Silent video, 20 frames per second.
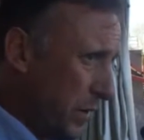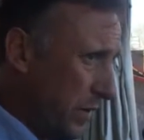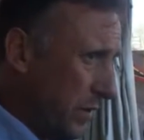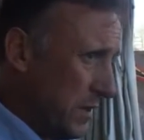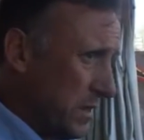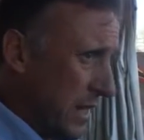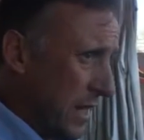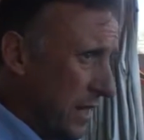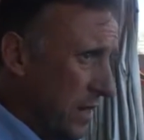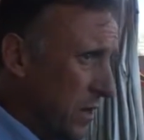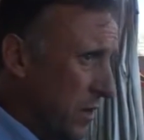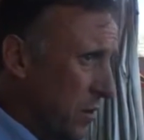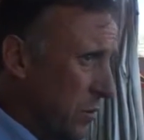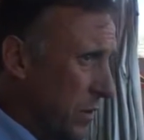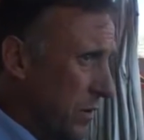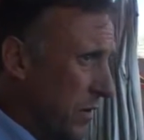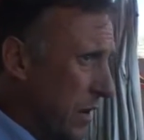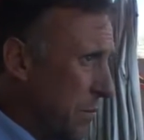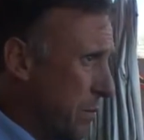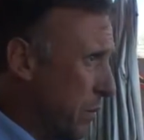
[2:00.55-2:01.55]
The second goal,
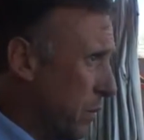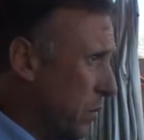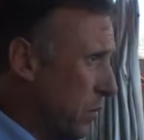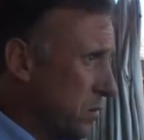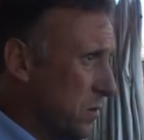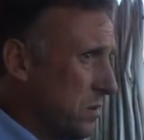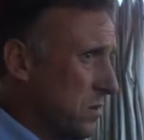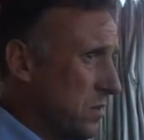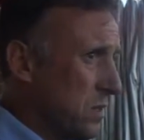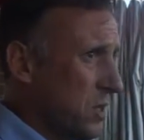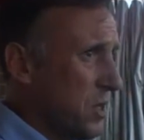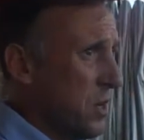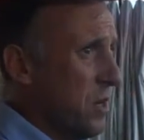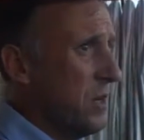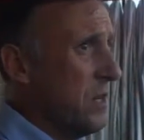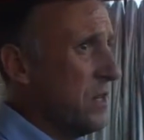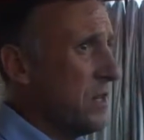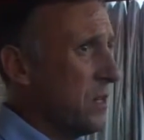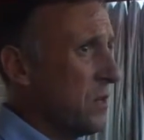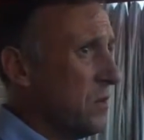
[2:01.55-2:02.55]
we've let ball
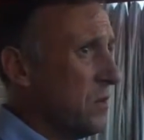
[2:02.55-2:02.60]
turn in the